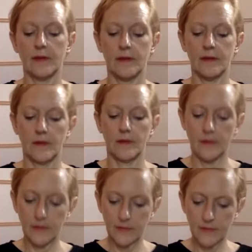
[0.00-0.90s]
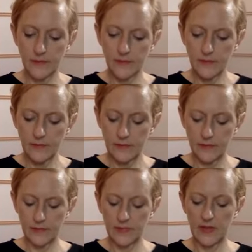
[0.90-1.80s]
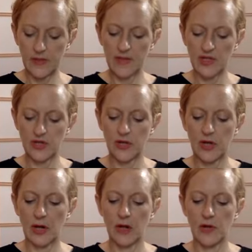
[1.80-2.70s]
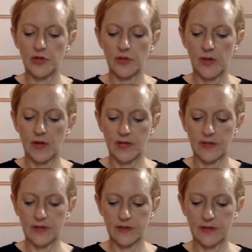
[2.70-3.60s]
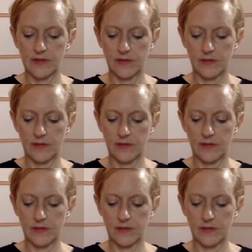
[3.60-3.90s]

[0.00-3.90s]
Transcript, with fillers: And make sure you close your eyes